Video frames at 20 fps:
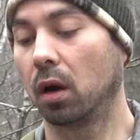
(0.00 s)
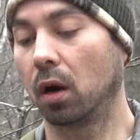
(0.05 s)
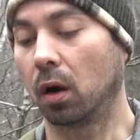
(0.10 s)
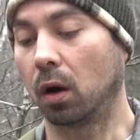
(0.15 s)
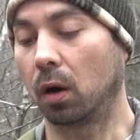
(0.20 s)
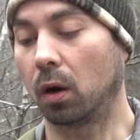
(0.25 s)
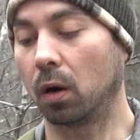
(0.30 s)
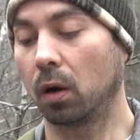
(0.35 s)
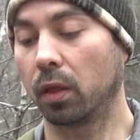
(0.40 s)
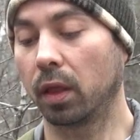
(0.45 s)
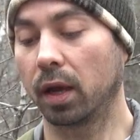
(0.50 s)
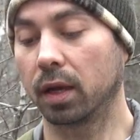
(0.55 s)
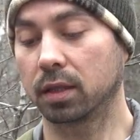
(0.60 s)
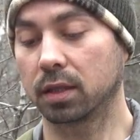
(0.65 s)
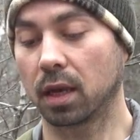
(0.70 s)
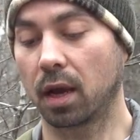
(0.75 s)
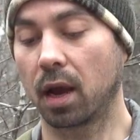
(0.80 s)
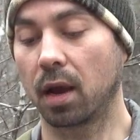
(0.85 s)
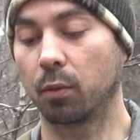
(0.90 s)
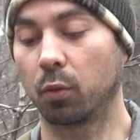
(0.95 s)
all that
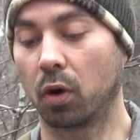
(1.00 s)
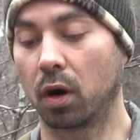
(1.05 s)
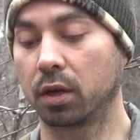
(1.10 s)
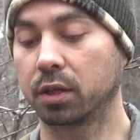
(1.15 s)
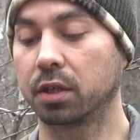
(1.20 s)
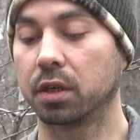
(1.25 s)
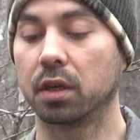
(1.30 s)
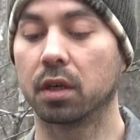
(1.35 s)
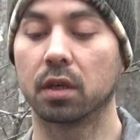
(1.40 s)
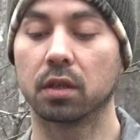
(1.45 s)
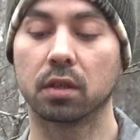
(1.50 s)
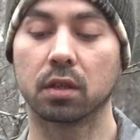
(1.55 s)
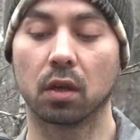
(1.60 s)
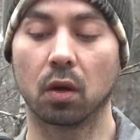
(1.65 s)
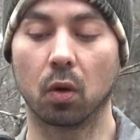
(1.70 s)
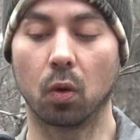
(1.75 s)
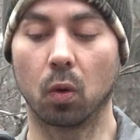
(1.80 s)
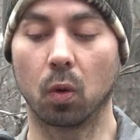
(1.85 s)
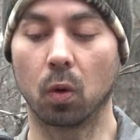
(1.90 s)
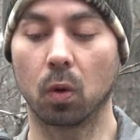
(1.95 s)
time watching us
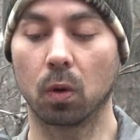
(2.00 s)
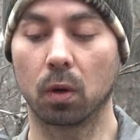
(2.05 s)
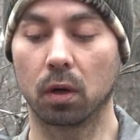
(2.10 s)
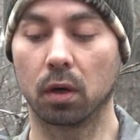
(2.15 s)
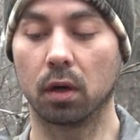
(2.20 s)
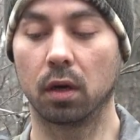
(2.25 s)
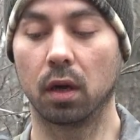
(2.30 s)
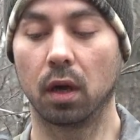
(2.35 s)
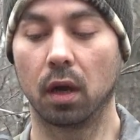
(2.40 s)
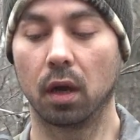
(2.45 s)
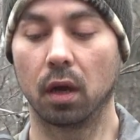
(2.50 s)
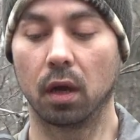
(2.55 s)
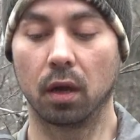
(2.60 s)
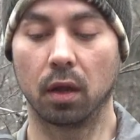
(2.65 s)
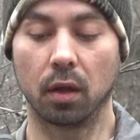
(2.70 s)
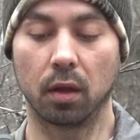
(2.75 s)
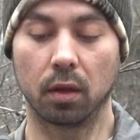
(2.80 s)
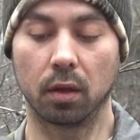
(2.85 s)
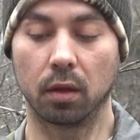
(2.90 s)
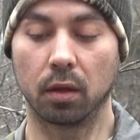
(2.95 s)
or
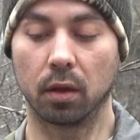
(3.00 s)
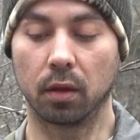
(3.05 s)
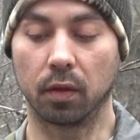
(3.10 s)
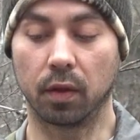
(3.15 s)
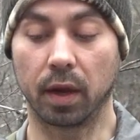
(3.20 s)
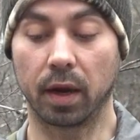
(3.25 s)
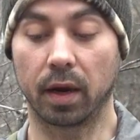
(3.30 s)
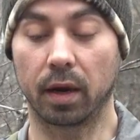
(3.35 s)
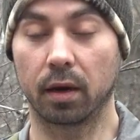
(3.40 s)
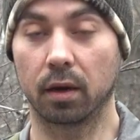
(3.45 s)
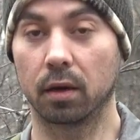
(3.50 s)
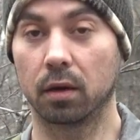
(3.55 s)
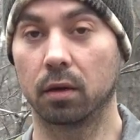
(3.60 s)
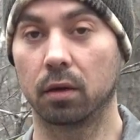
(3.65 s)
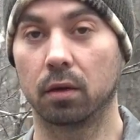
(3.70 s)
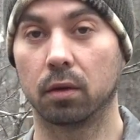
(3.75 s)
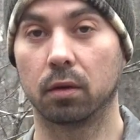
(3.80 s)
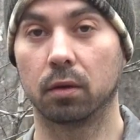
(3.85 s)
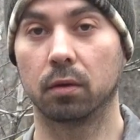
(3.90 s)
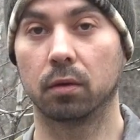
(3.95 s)
there
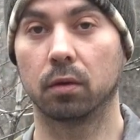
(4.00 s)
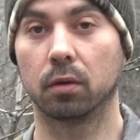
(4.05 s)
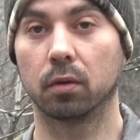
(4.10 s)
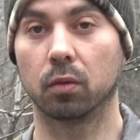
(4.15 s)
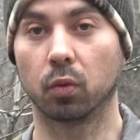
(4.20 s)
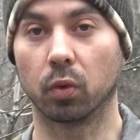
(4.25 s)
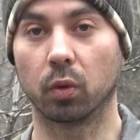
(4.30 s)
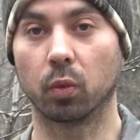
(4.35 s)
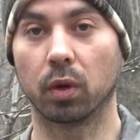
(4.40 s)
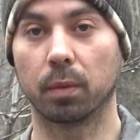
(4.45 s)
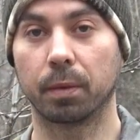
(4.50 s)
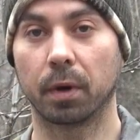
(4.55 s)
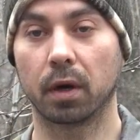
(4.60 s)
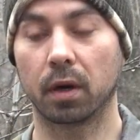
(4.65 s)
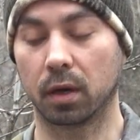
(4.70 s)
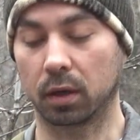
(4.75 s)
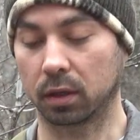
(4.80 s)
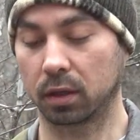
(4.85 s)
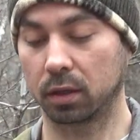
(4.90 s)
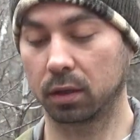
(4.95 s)
when we
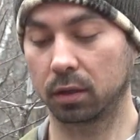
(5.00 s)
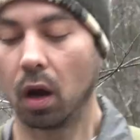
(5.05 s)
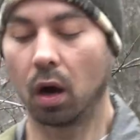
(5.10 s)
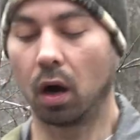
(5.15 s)
parked.